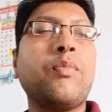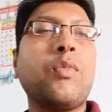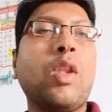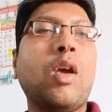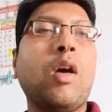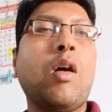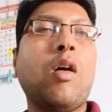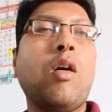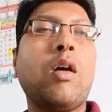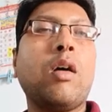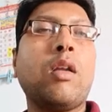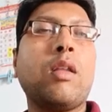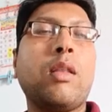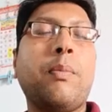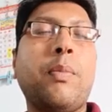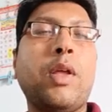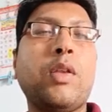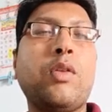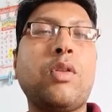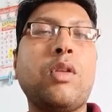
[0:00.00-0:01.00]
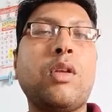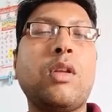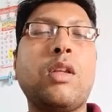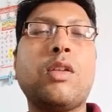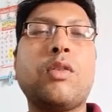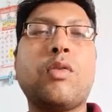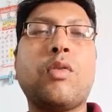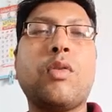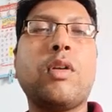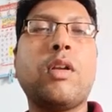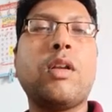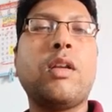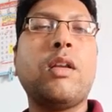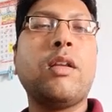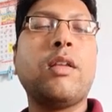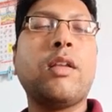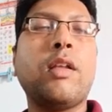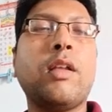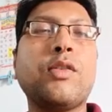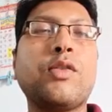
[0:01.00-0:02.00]
or the pathogen is loaded
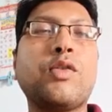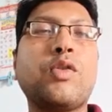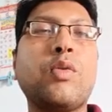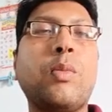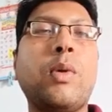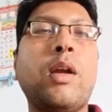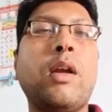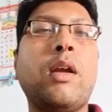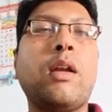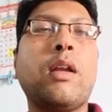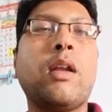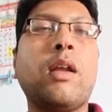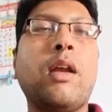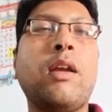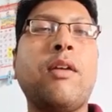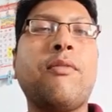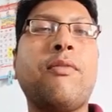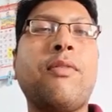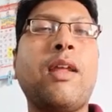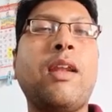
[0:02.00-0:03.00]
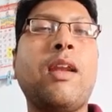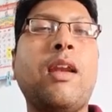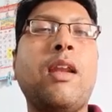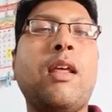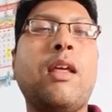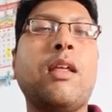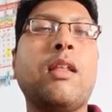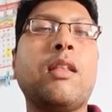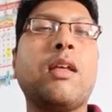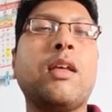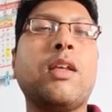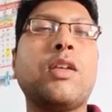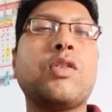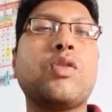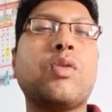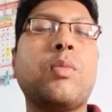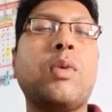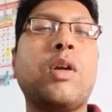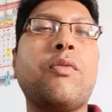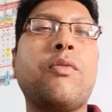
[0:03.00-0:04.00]
in the instrument, and finally the
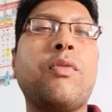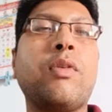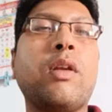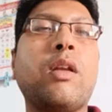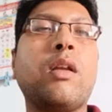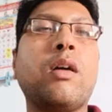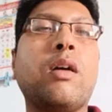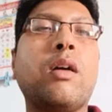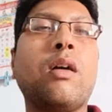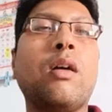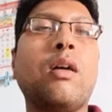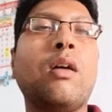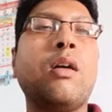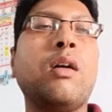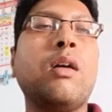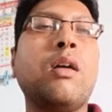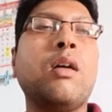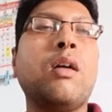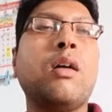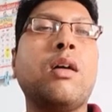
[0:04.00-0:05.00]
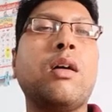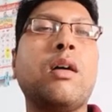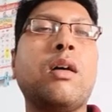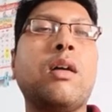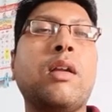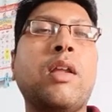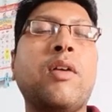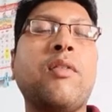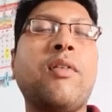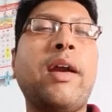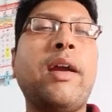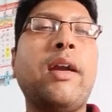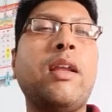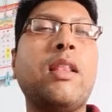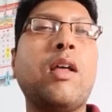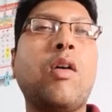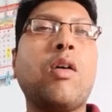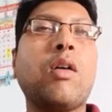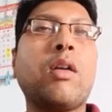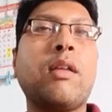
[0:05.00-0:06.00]
instrument will divide
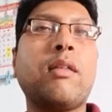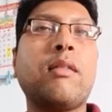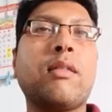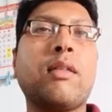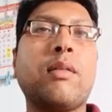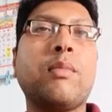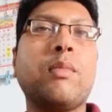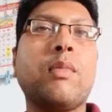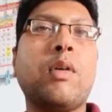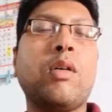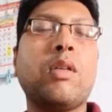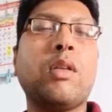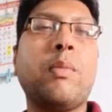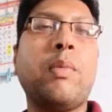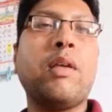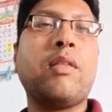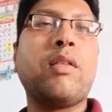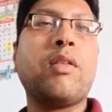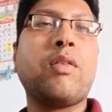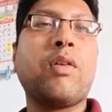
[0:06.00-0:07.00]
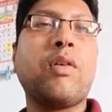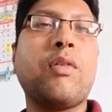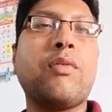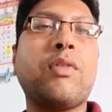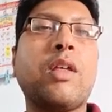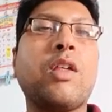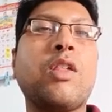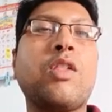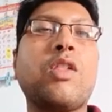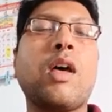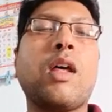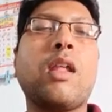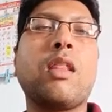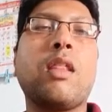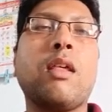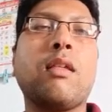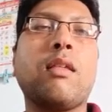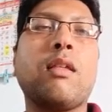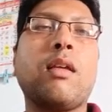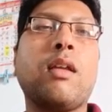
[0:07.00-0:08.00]
the organism on the basis of their
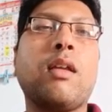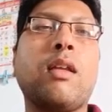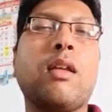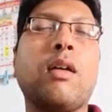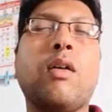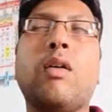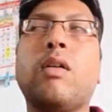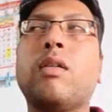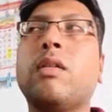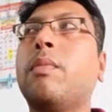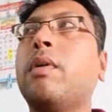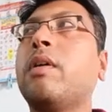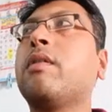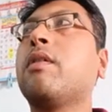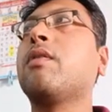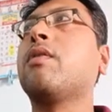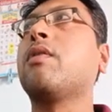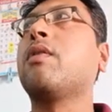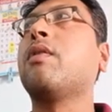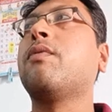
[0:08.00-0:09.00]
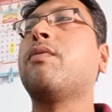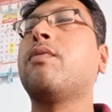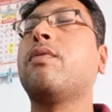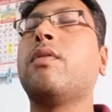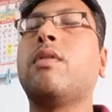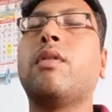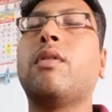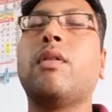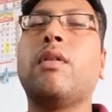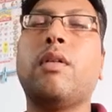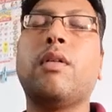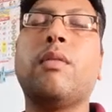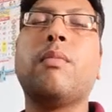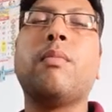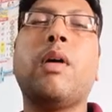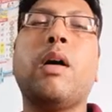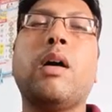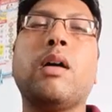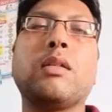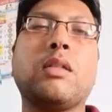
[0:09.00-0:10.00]
charges and on the basis of
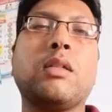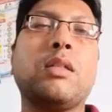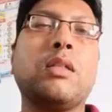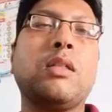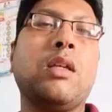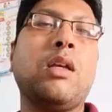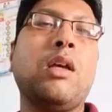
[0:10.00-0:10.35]
mass.